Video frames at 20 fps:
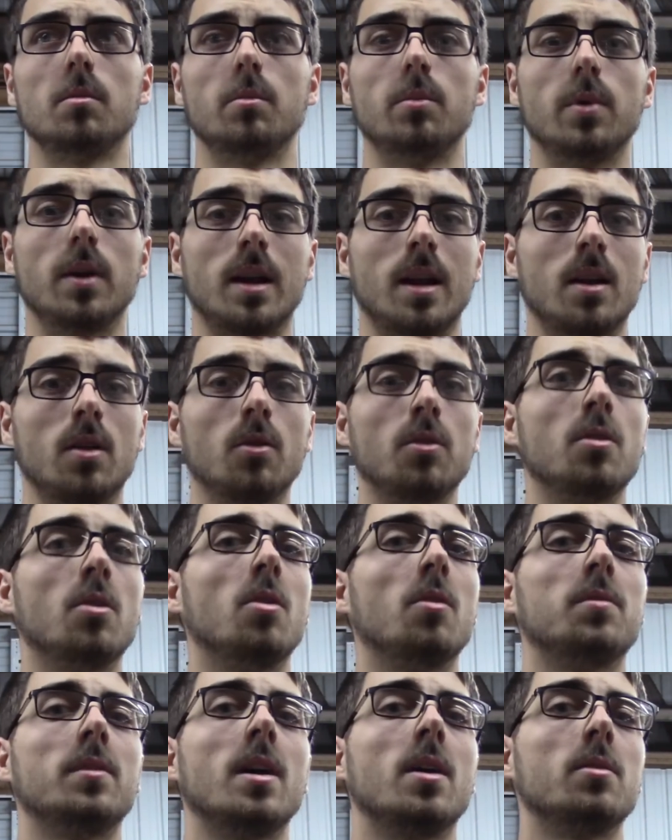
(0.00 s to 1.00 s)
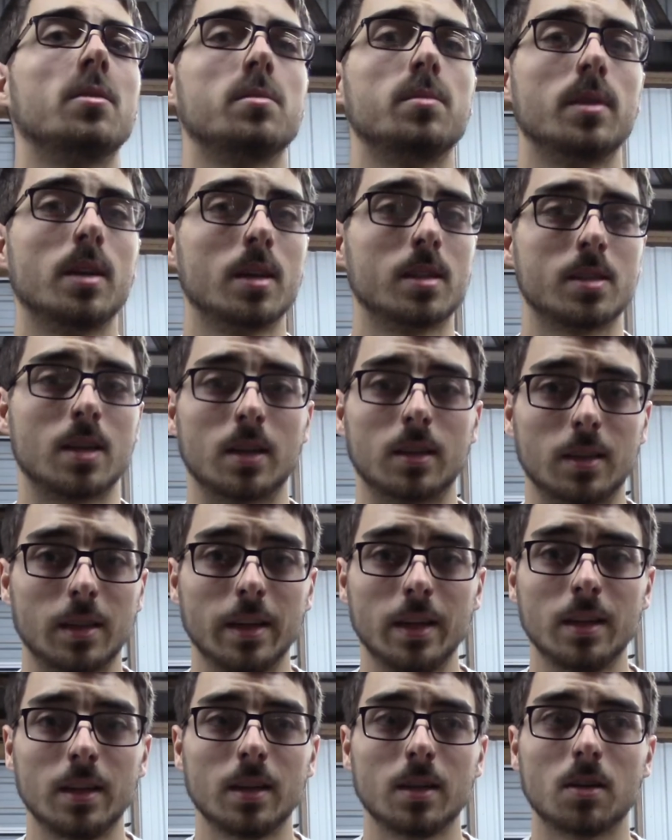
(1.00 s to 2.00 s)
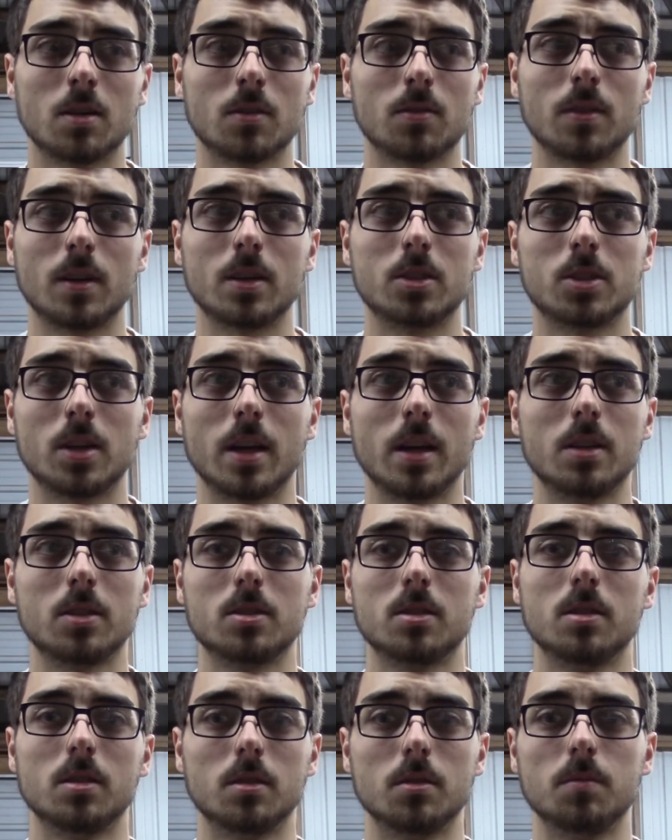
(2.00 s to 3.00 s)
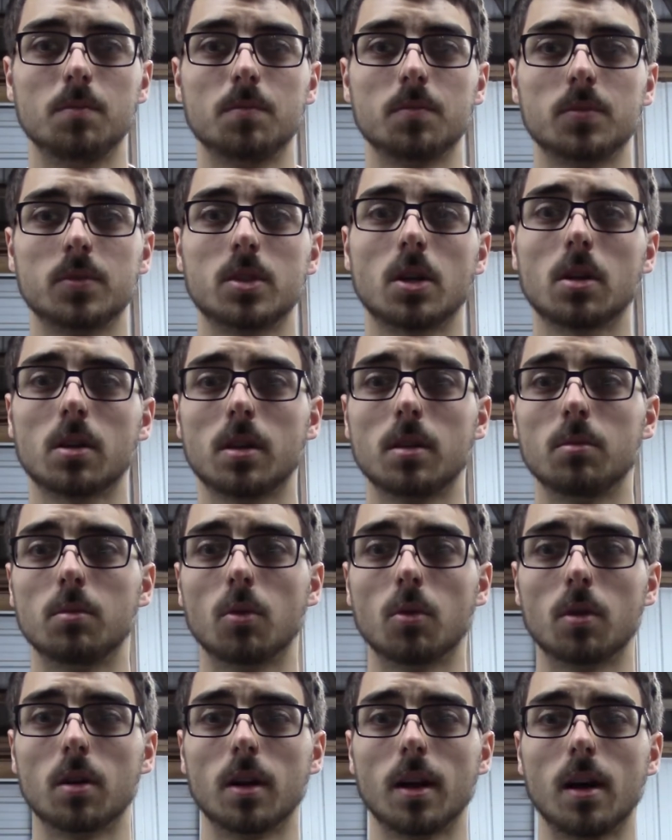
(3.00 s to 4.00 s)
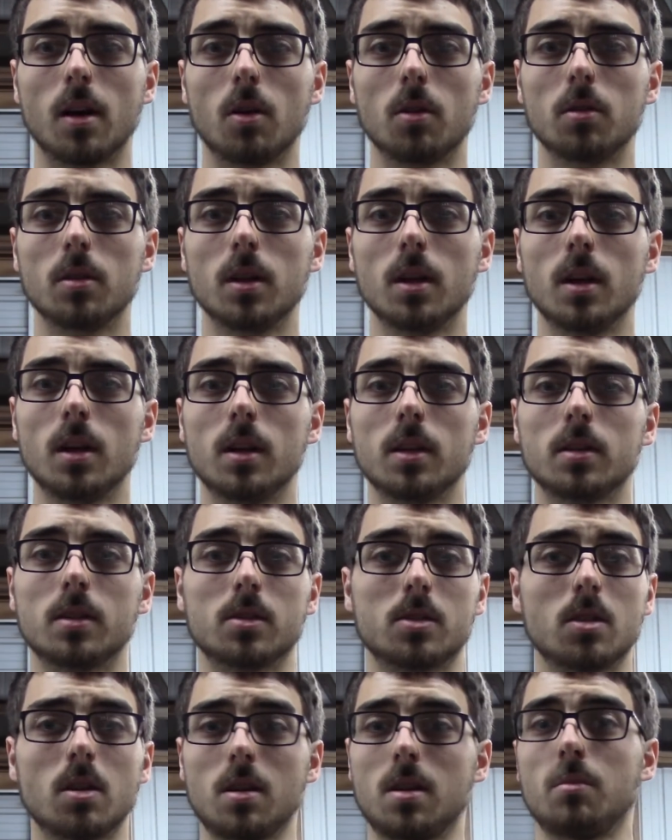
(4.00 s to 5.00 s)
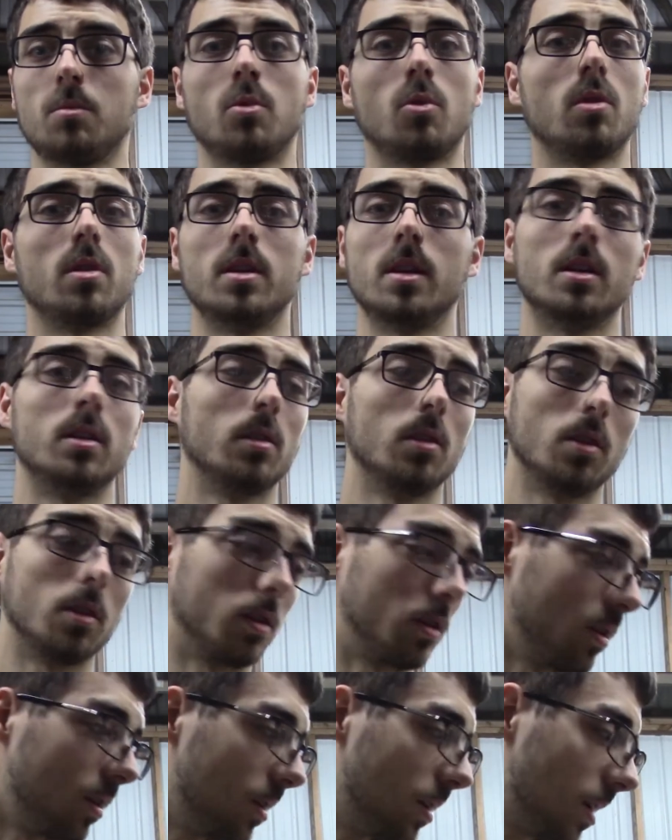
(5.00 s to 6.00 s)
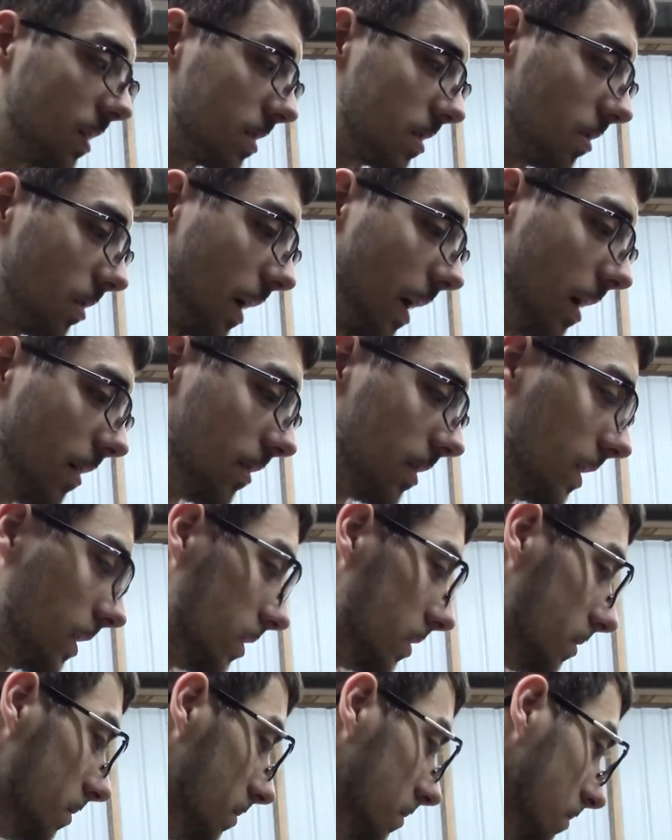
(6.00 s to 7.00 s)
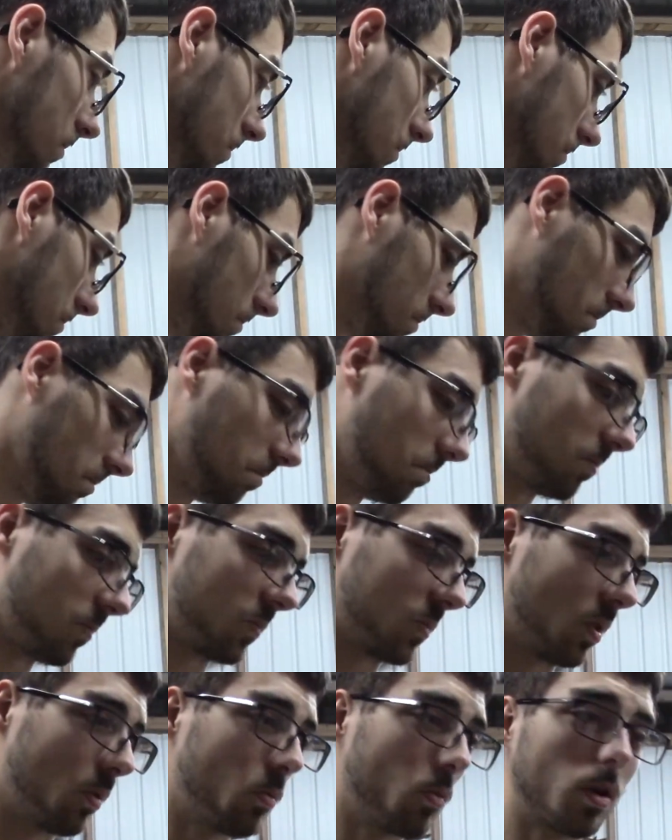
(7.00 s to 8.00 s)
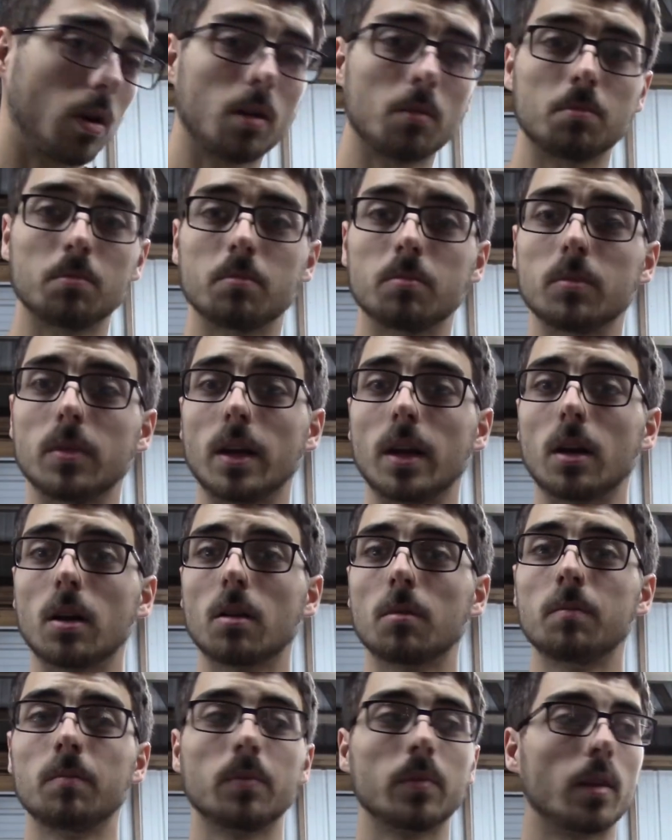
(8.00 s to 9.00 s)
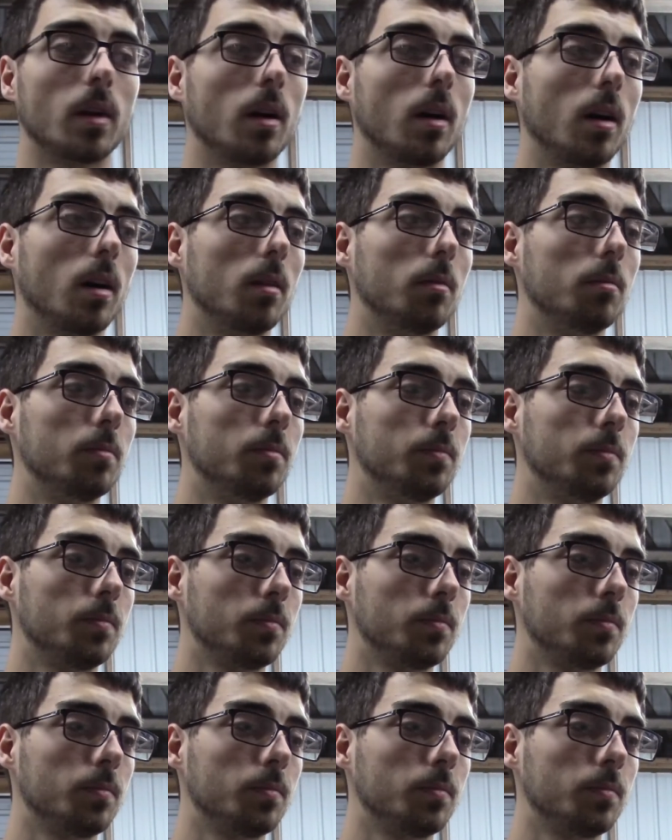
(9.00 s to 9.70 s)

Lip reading: but I don't know if that was because I cleaned it or if I changed the circuit board out. The circuit board didn't look good. I still have it somewhere here. That's